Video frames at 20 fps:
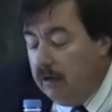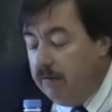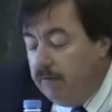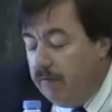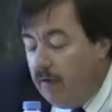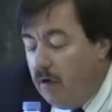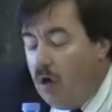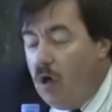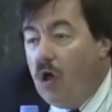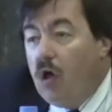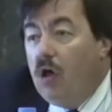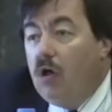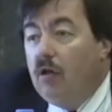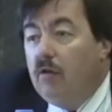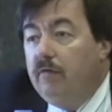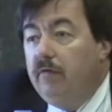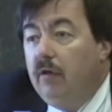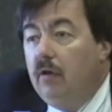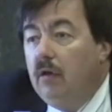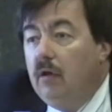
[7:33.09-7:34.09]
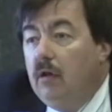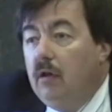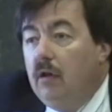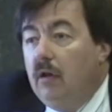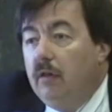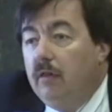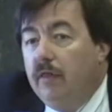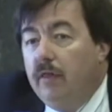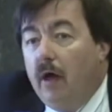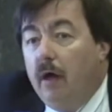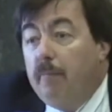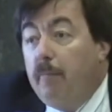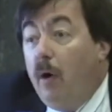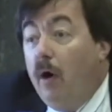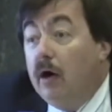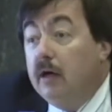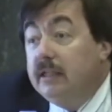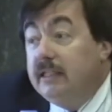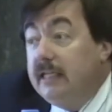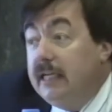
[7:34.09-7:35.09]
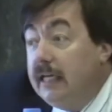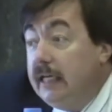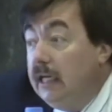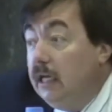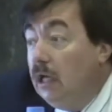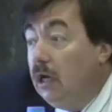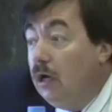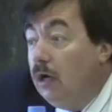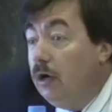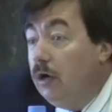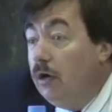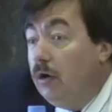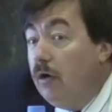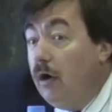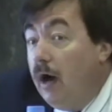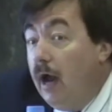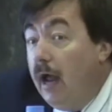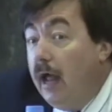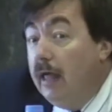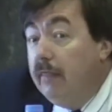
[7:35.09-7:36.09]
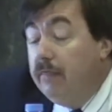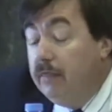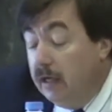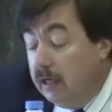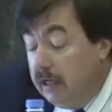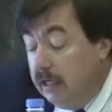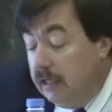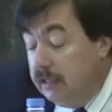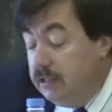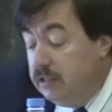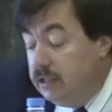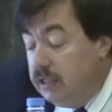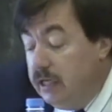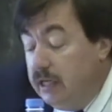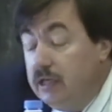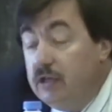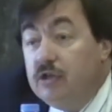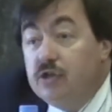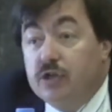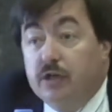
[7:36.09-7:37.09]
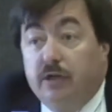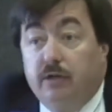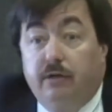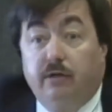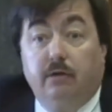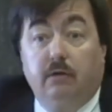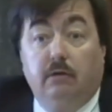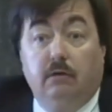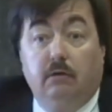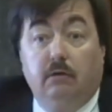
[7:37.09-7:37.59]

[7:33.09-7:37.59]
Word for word: involve the particular and the contingent.